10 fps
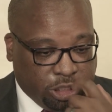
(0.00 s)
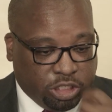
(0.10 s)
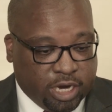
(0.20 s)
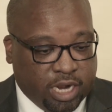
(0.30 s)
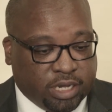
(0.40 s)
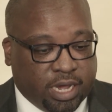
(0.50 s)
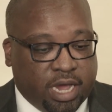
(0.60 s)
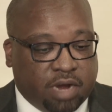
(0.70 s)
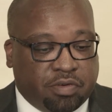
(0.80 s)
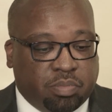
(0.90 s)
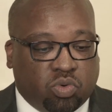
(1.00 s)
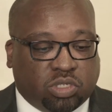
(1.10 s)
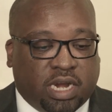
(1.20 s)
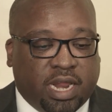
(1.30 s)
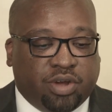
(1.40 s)
Gerald Gekara from
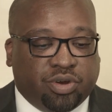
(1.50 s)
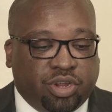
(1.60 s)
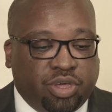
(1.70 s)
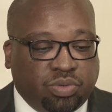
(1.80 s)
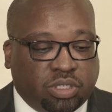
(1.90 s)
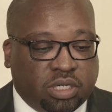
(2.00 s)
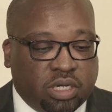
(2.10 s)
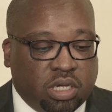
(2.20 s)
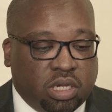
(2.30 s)
Uzalendo News,